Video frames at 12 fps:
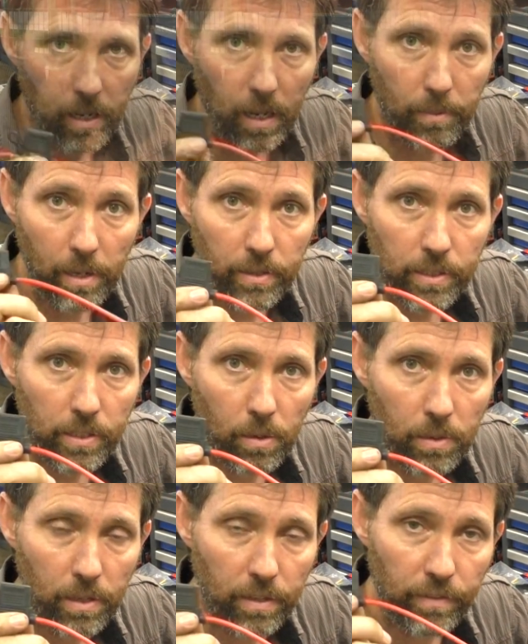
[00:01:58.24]
I'm going to
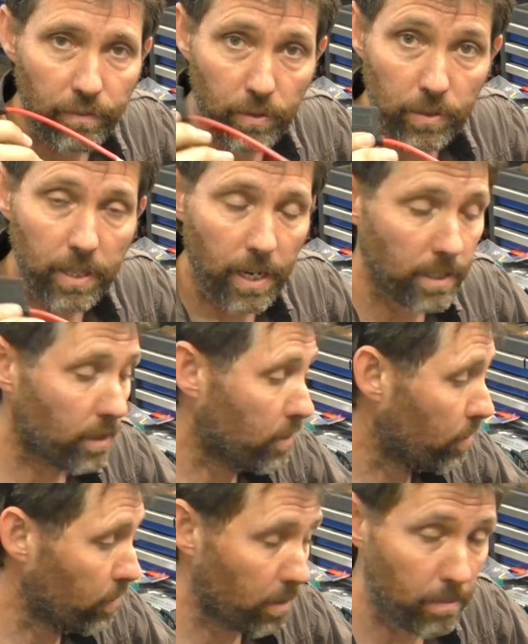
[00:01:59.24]
solder the fuse connector
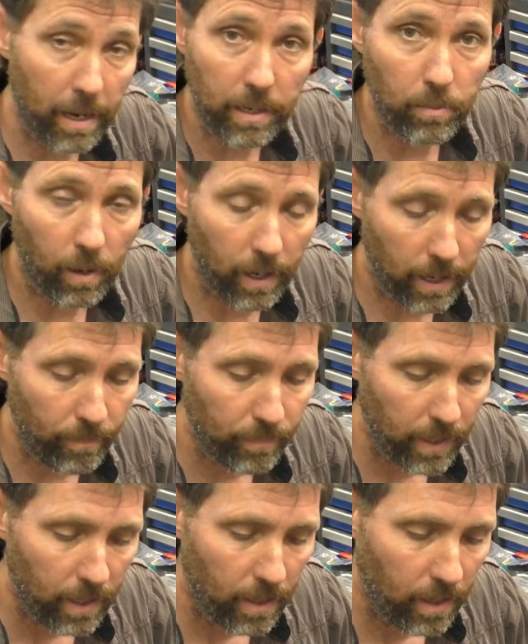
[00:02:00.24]
to the main wire.
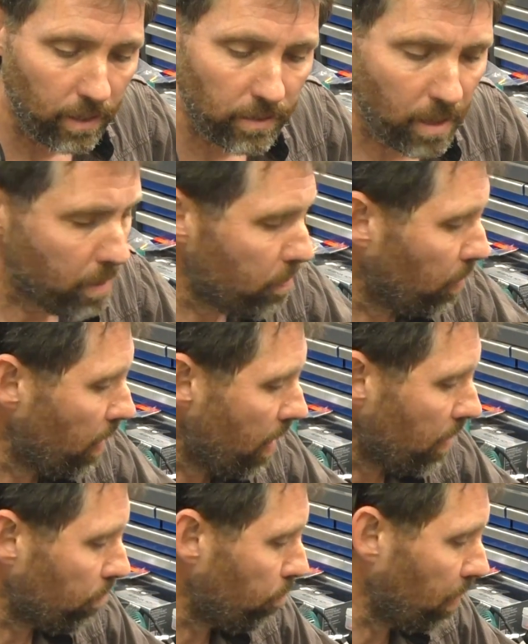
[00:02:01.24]
Some people
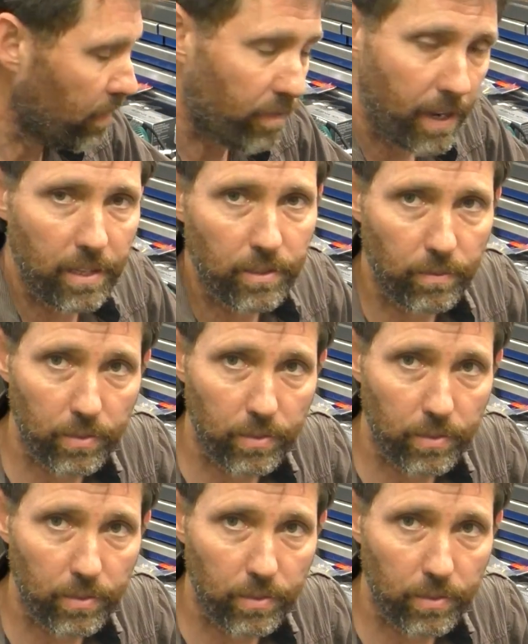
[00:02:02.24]
aren't big fans